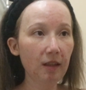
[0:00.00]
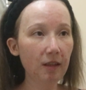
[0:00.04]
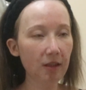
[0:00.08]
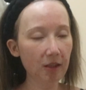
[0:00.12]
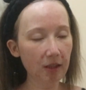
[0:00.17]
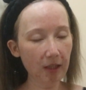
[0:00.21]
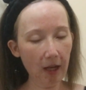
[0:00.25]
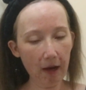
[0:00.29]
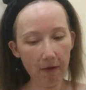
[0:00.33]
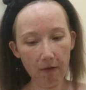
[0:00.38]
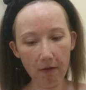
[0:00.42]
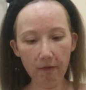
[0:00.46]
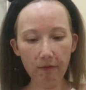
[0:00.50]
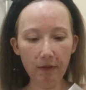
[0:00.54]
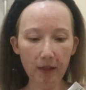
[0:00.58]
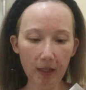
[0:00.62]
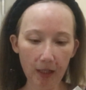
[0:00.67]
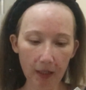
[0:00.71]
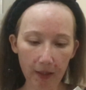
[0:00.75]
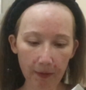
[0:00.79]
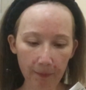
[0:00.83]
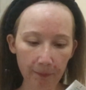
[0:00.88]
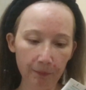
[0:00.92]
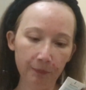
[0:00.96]

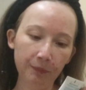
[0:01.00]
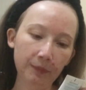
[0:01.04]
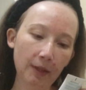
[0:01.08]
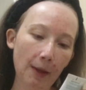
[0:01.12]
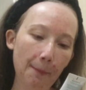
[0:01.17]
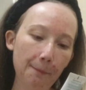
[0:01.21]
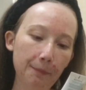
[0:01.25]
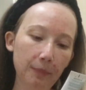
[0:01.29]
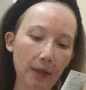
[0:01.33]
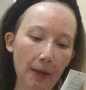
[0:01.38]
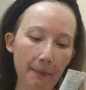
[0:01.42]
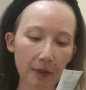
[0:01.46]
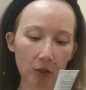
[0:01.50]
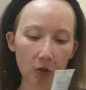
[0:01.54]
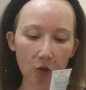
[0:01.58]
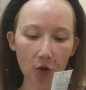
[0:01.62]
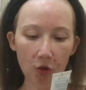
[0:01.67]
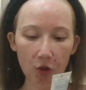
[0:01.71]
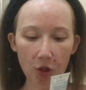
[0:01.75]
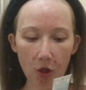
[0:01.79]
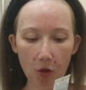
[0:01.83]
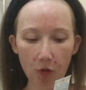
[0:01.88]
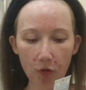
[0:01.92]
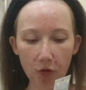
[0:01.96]
CeraVe Blemish
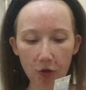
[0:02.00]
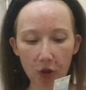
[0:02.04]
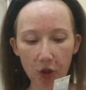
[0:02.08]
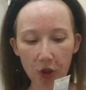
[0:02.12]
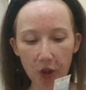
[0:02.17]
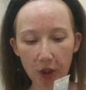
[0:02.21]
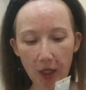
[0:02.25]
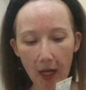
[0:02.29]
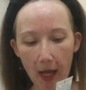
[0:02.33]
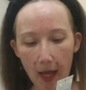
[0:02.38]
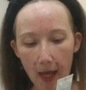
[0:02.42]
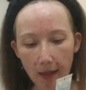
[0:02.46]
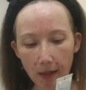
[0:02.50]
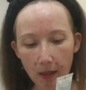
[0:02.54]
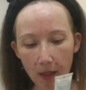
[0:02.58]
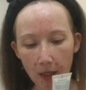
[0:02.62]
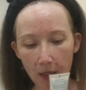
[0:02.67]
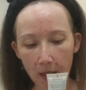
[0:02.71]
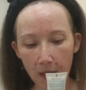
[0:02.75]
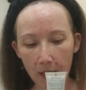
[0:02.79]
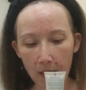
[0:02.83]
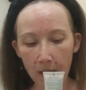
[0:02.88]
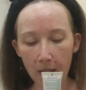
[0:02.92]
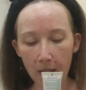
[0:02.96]
Control Gel.